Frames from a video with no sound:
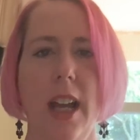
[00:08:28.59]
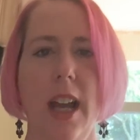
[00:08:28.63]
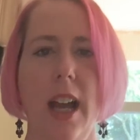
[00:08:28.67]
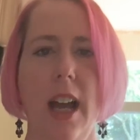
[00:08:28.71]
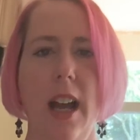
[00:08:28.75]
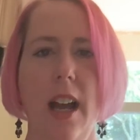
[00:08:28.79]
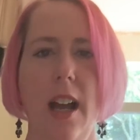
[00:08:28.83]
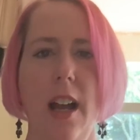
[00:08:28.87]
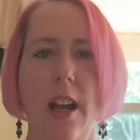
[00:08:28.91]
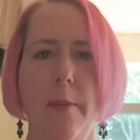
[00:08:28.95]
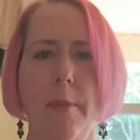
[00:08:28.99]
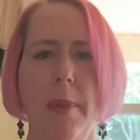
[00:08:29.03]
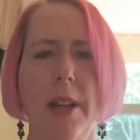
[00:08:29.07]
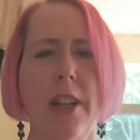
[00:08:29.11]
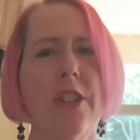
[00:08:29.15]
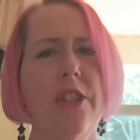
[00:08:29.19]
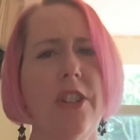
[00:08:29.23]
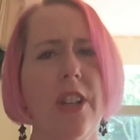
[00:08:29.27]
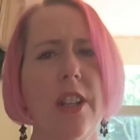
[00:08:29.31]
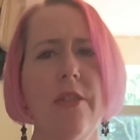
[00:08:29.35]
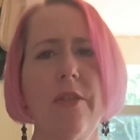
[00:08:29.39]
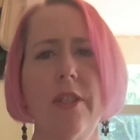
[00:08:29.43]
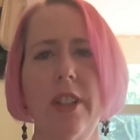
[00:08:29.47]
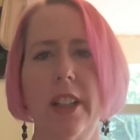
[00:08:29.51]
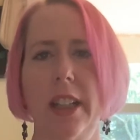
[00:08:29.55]
And
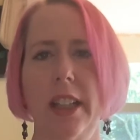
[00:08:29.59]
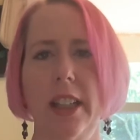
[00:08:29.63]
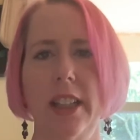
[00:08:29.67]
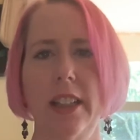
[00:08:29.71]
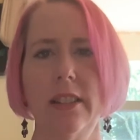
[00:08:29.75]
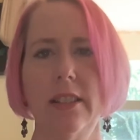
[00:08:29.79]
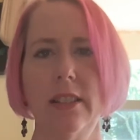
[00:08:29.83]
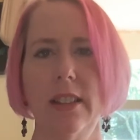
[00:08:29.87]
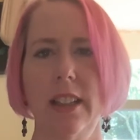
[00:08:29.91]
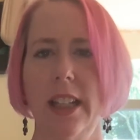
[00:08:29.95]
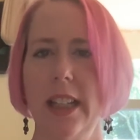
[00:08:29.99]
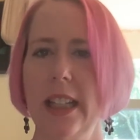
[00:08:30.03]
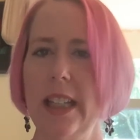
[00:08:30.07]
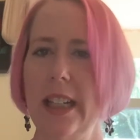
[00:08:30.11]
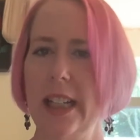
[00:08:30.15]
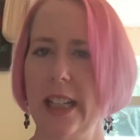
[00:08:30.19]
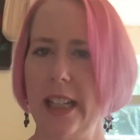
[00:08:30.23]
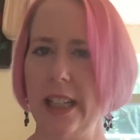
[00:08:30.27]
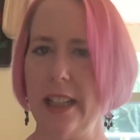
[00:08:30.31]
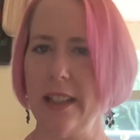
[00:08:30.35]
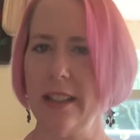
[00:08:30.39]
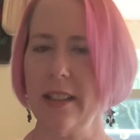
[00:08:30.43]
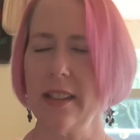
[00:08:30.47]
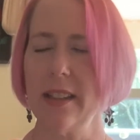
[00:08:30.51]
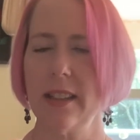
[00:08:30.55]
generally it
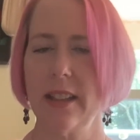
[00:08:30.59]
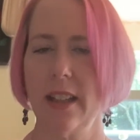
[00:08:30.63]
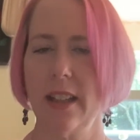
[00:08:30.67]
is.